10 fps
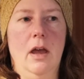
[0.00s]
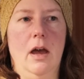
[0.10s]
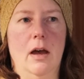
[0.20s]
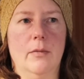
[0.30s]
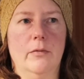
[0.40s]

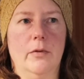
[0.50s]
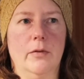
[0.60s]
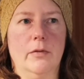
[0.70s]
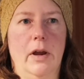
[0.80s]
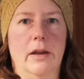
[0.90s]
for
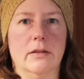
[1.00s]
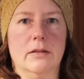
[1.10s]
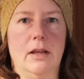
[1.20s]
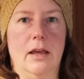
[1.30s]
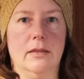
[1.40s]

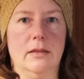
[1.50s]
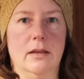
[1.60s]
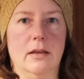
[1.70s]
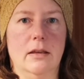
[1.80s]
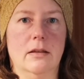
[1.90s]
friends at
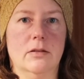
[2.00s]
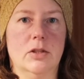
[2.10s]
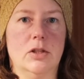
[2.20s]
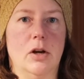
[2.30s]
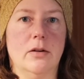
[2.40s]
the
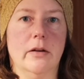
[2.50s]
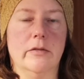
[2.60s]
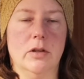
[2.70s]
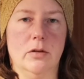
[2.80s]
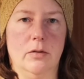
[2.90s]
start
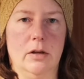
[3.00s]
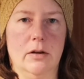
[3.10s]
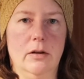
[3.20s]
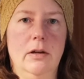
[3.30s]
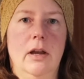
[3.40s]
of the new
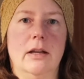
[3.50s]
year.